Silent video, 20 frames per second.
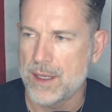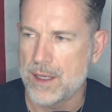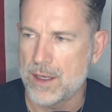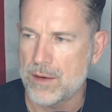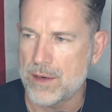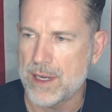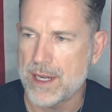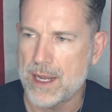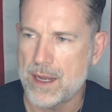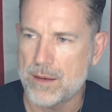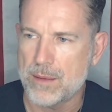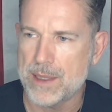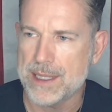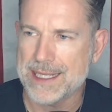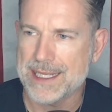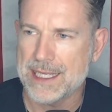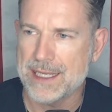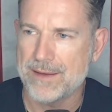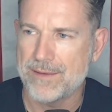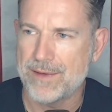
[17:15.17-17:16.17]
Right now, I'm going to
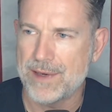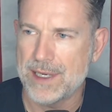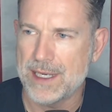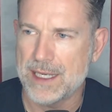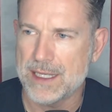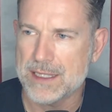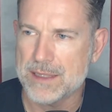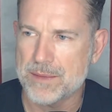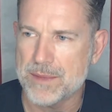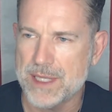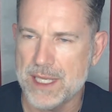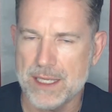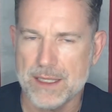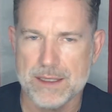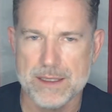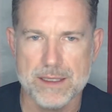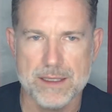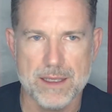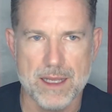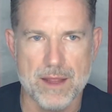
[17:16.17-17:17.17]
give some
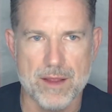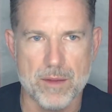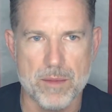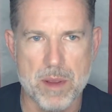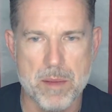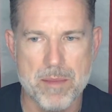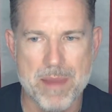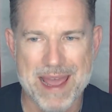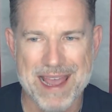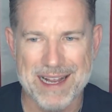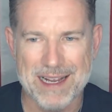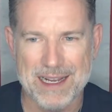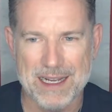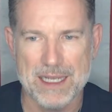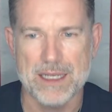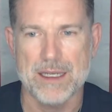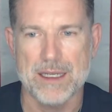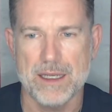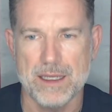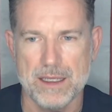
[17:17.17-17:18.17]
thanks, and I'll be back
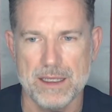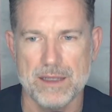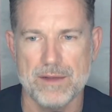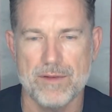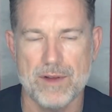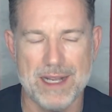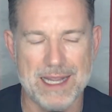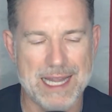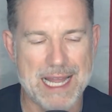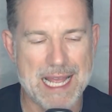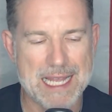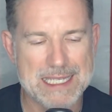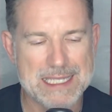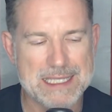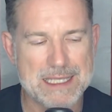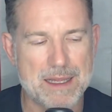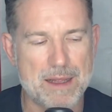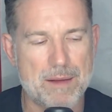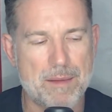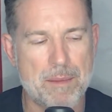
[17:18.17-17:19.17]
for the
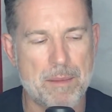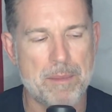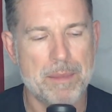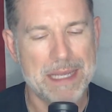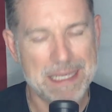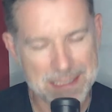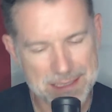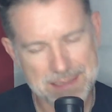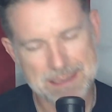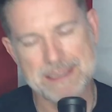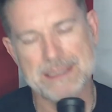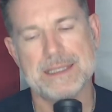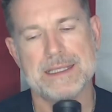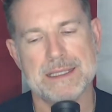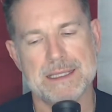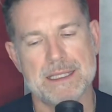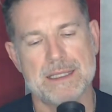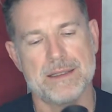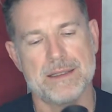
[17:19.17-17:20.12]
last piece.